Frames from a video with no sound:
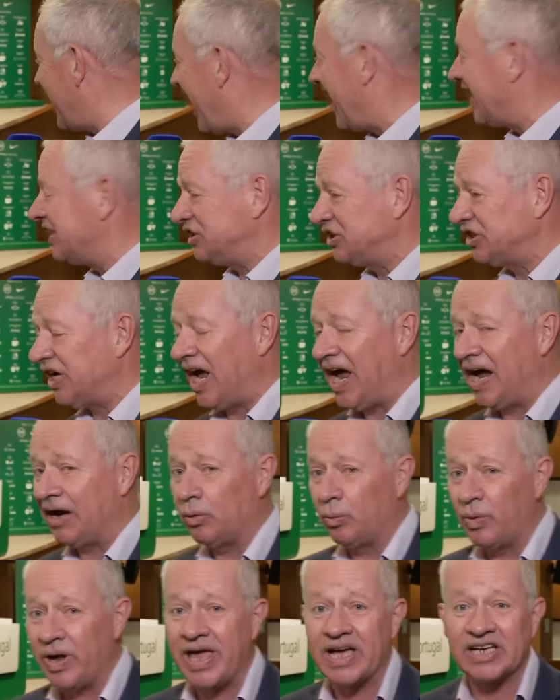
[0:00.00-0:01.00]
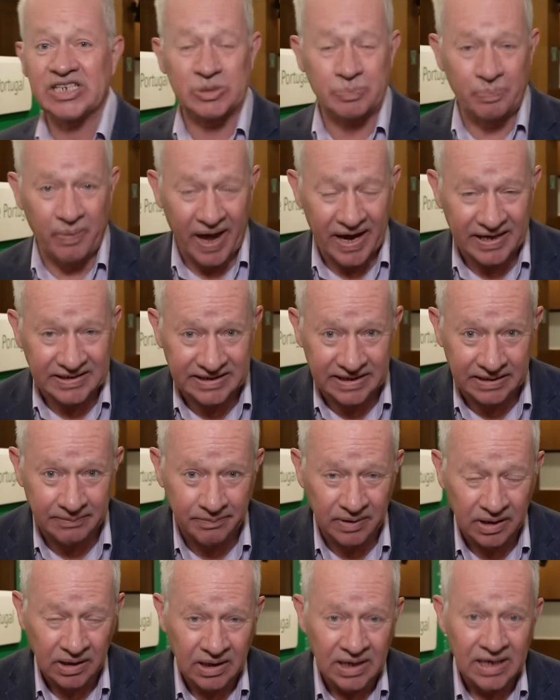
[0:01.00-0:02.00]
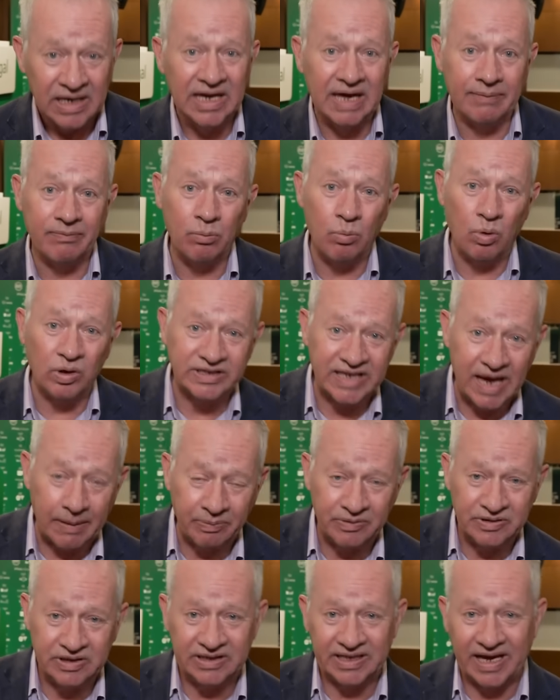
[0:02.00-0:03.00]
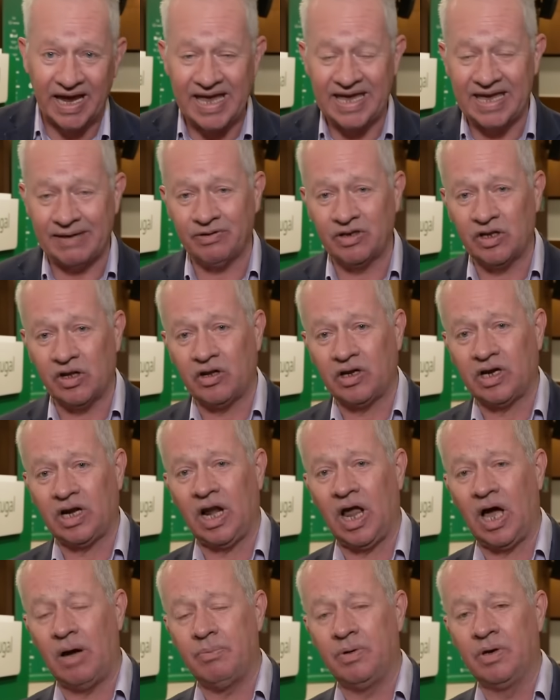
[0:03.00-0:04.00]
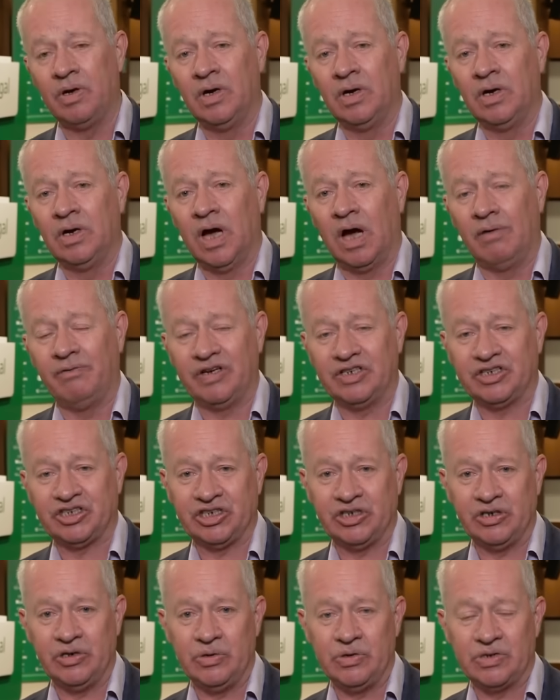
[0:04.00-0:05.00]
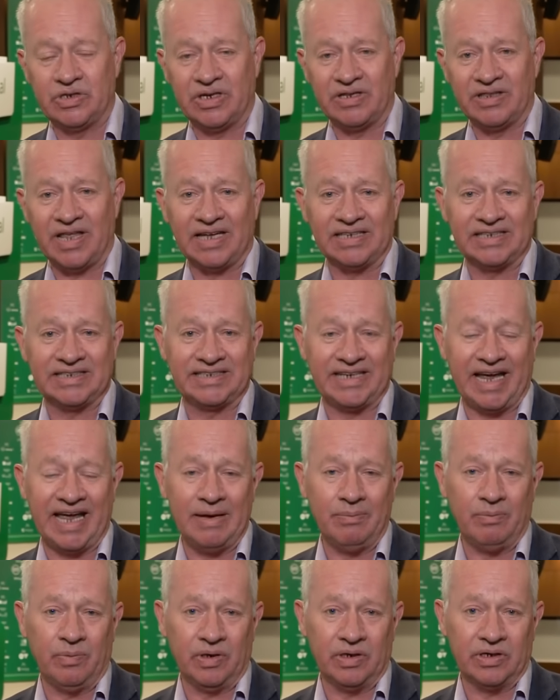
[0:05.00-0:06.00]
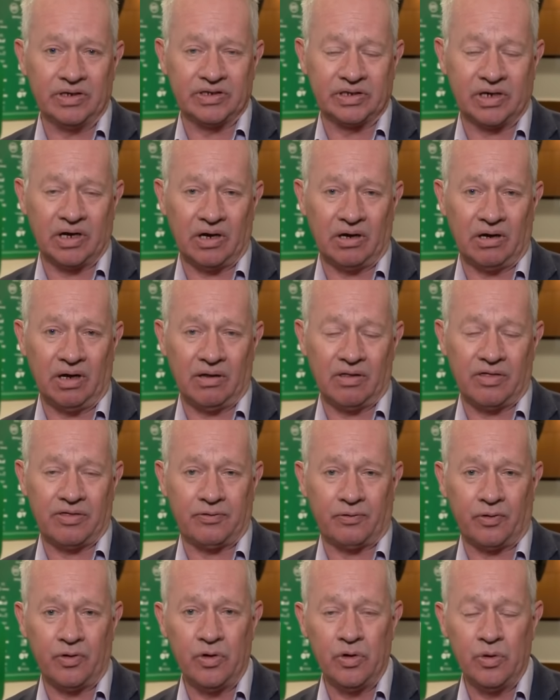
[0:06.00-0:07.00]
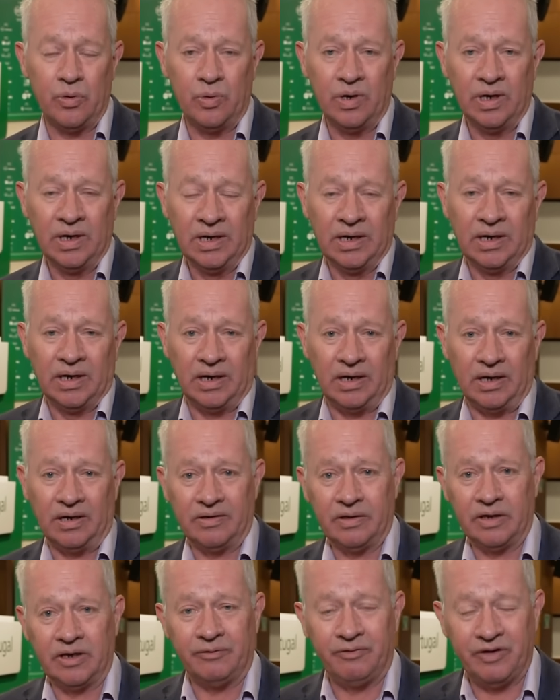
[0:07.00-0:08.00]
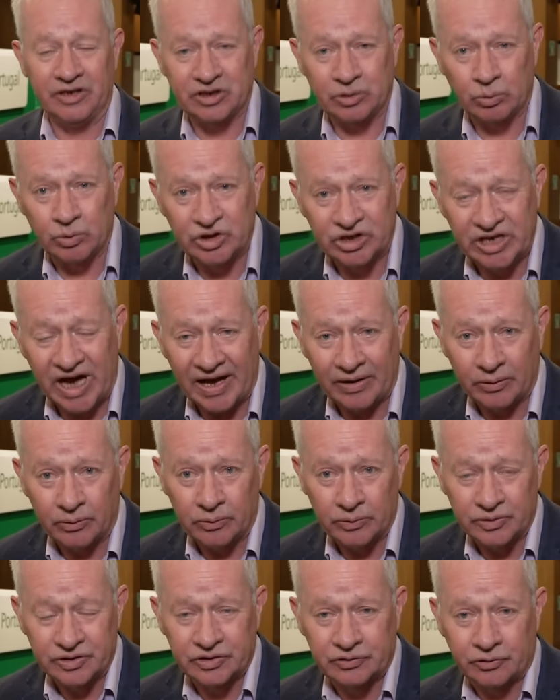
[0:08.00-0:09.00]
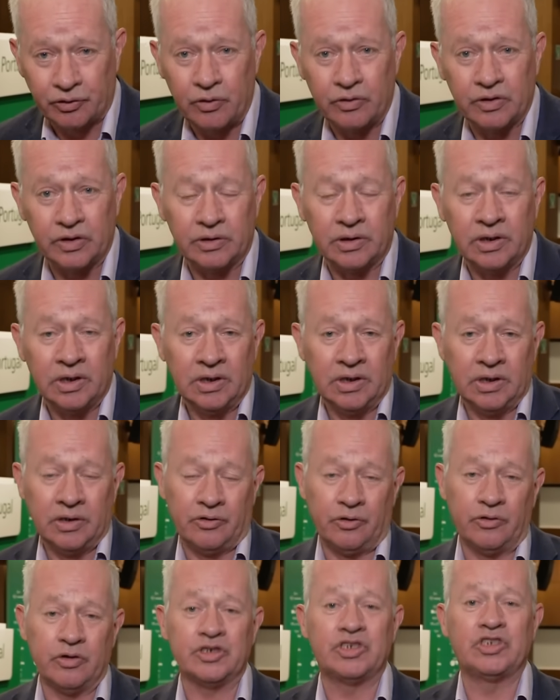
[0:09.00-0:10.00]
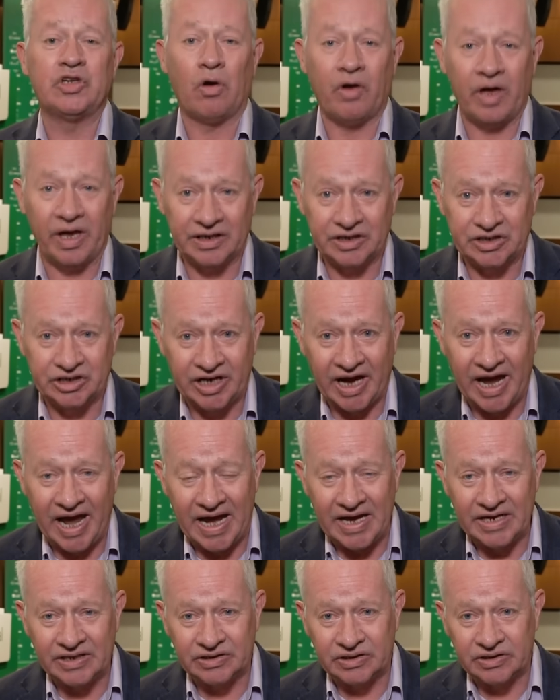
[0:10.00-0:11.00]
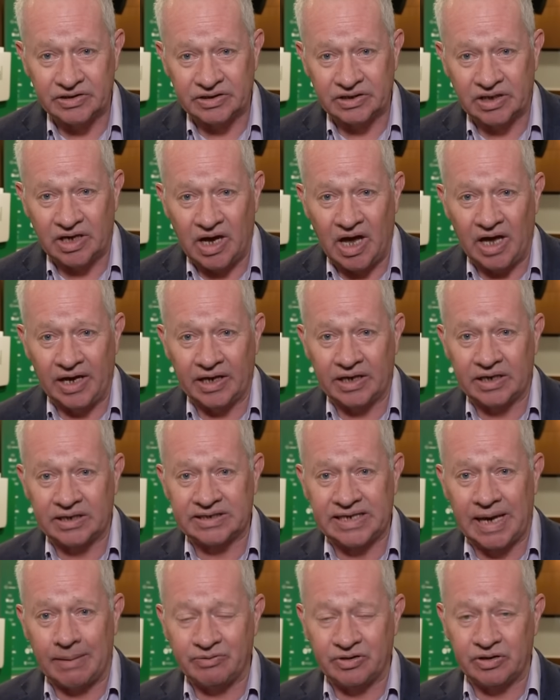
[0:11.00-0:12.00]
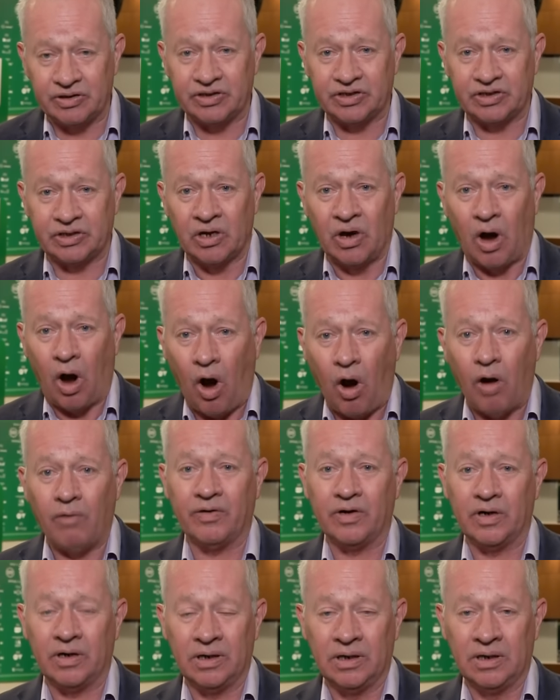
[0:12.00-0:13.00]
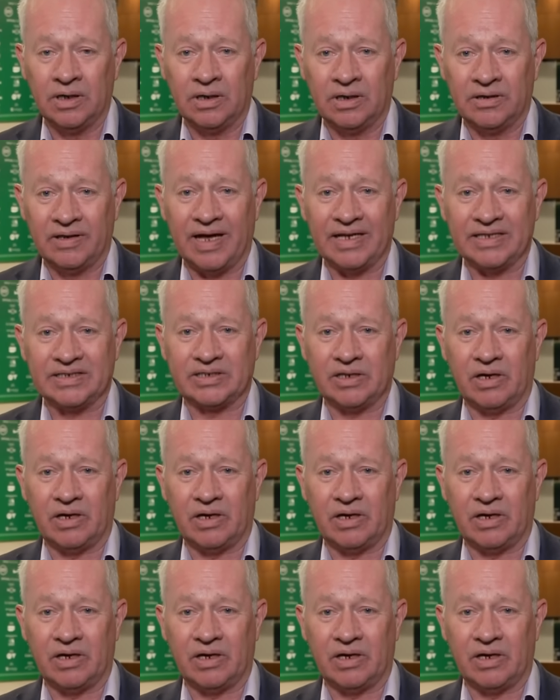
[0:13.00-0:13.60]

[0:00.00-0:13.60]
that chair. And we expect him, given what's happened today, given that the club have issued that statement through the official channels, through the stock exchange, that an acceptance of that